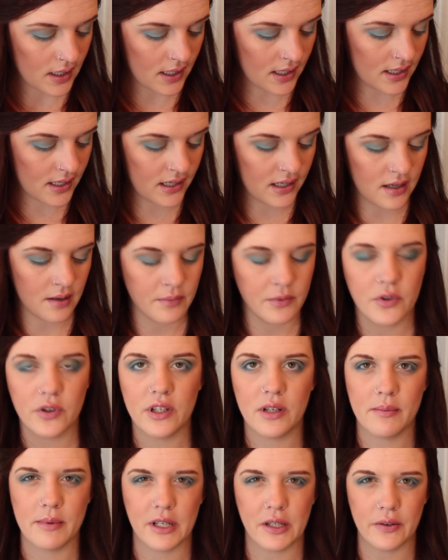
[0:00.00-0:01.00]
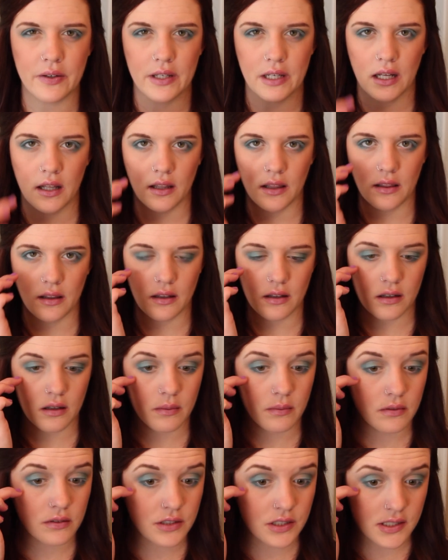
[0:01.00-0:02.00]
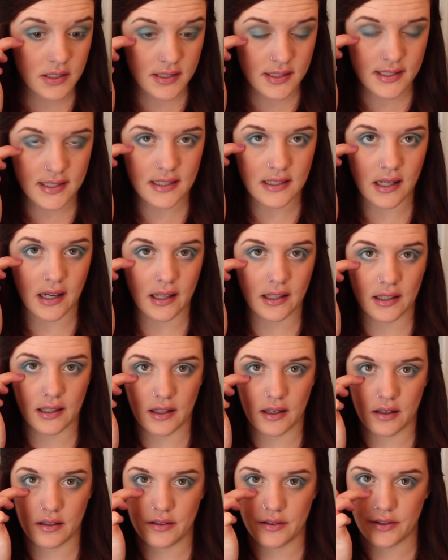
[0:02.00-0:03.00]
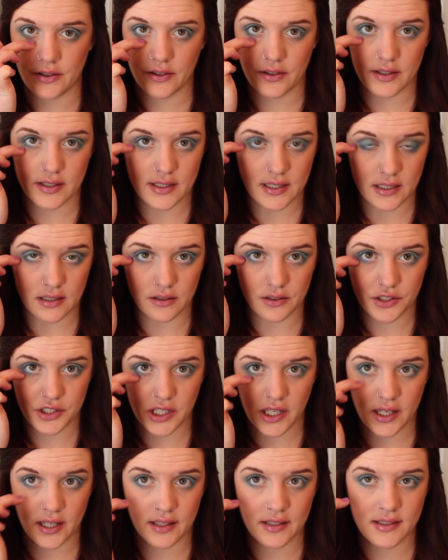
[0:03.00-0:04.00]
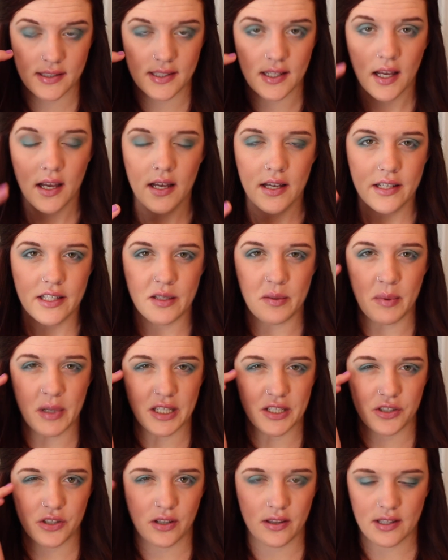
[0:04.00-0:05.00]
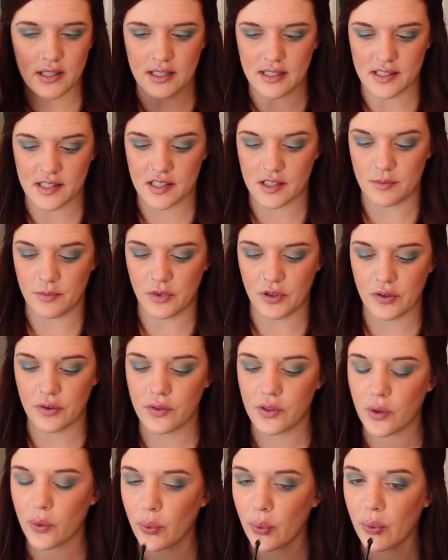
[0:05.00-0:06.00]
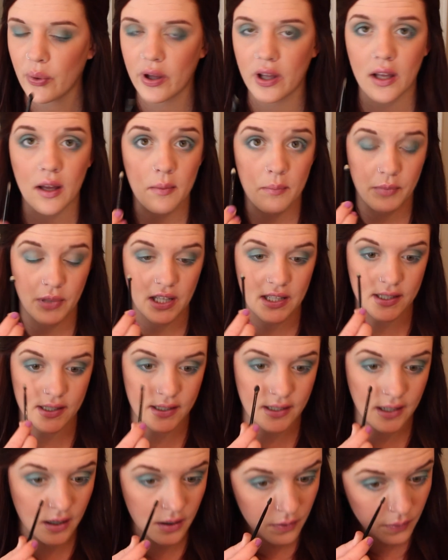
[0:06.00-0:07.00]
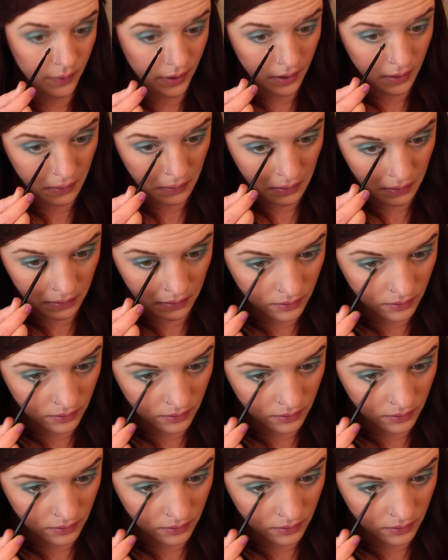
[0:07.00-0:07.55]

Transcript: And I am going to be going a little, just slightly under the teal shades to make sure that it's smooth and blended out well.